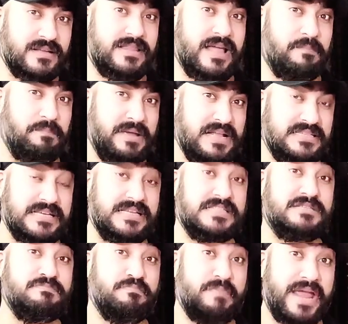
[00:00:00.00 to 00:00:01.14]
That means it
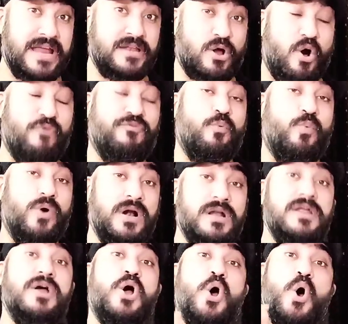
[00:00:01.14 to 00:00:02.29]
is made of a
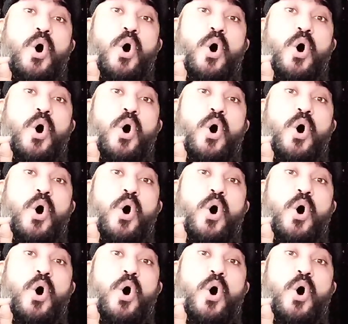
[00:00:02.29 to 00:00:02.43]
word